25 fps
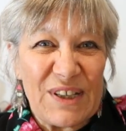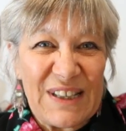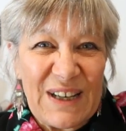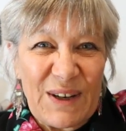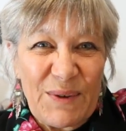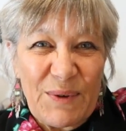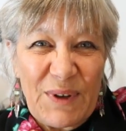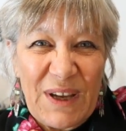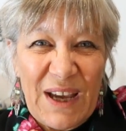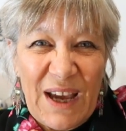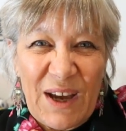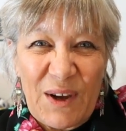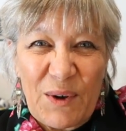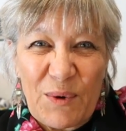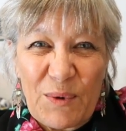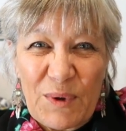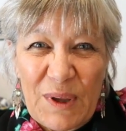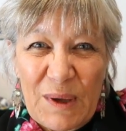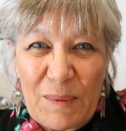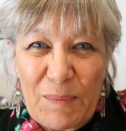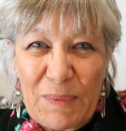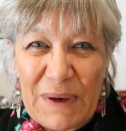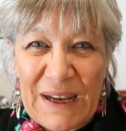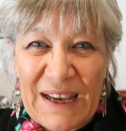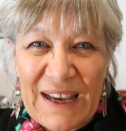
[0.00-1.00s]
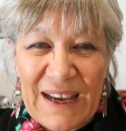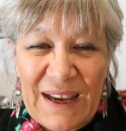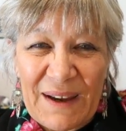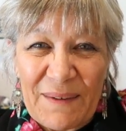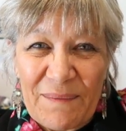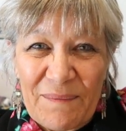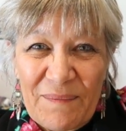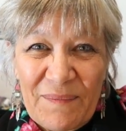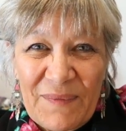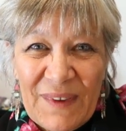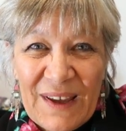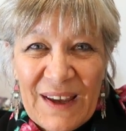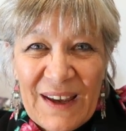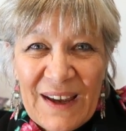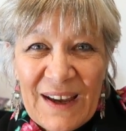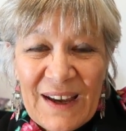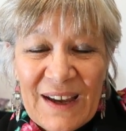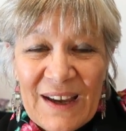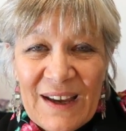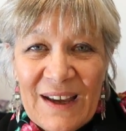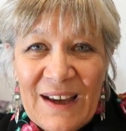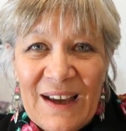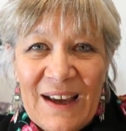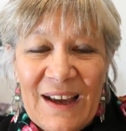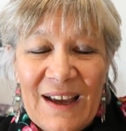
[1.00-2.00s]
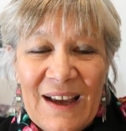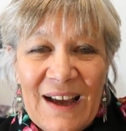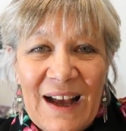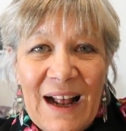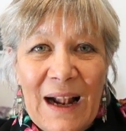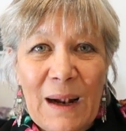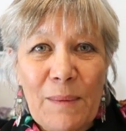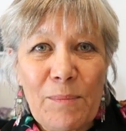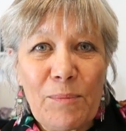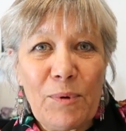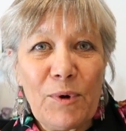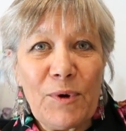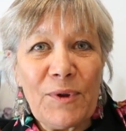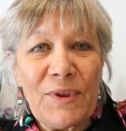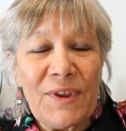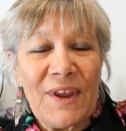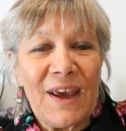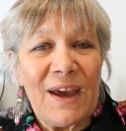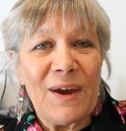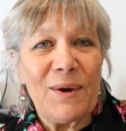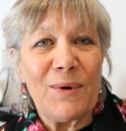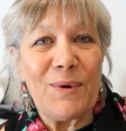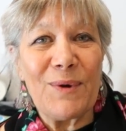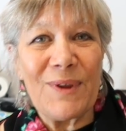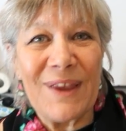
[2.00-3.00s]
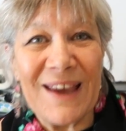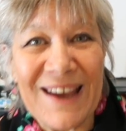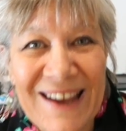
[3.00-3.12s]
put down here who they play. I'll put a